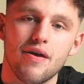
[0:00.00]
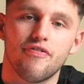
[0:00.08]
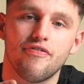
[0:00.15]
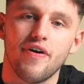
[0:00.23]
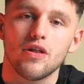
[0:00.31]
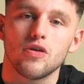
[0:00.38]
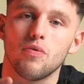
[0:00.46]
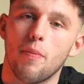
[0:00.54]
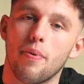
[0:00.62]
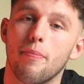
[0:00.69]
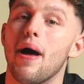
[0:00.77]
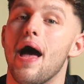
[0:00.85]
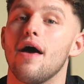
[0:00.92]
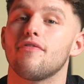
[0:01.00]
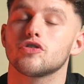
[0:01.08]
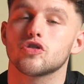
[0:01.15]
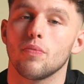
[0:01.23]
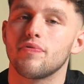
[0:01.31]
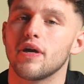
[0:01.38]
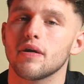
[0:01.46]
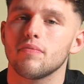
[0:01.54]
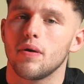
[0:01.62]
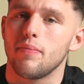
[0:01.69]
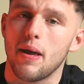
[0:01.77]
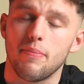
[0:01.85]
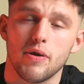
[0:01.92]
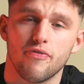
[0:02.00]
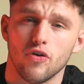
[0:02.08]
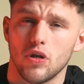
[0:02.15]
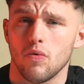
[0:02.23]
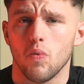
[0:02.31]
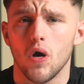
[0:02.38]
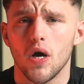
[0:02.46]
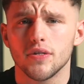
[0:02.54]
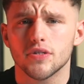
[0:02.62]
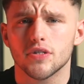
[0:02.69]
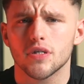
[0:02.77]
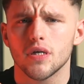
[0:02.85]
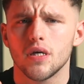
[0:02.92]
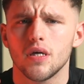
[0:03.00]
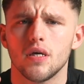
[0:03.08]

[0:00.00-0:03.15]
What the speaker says: have felt you were prepared for something and maybe you fully weren't.